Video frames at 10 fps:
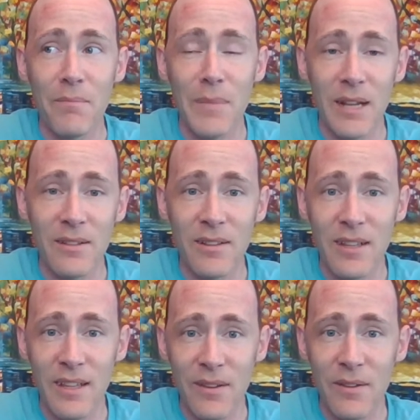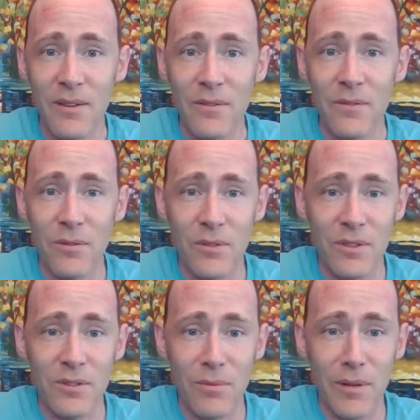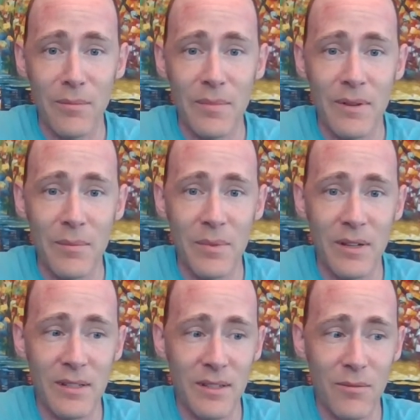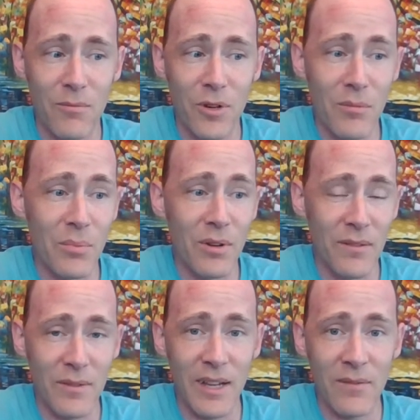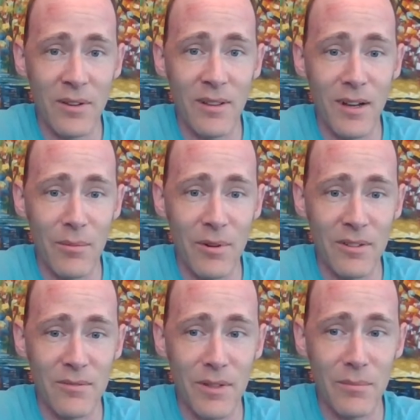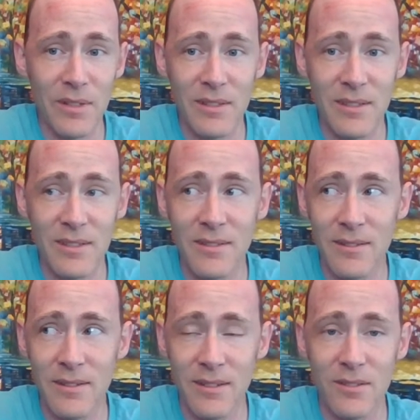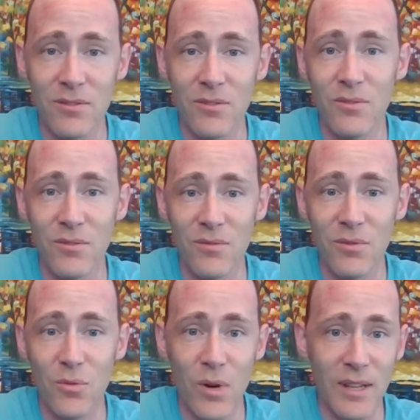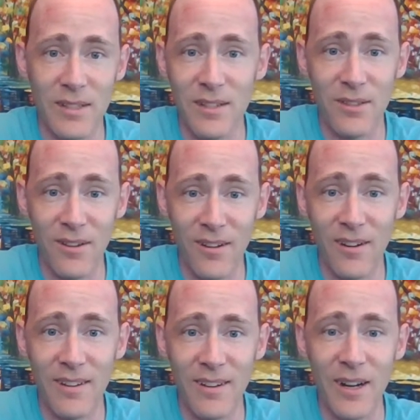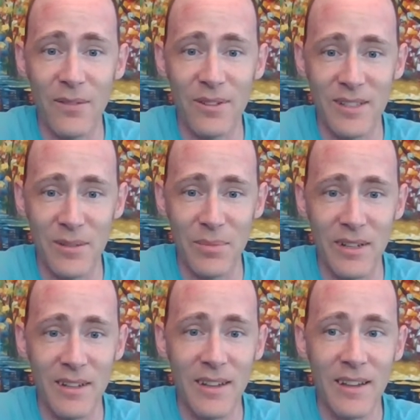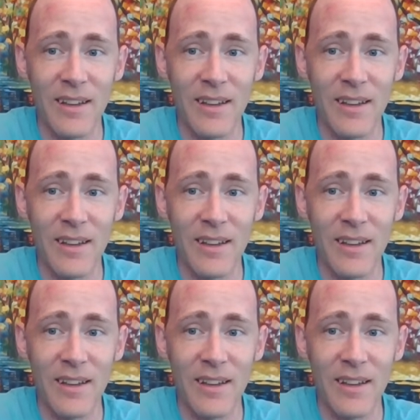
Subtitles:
mentally for the swim, because a 1.5 kilometer swim is twice as long, obviously, but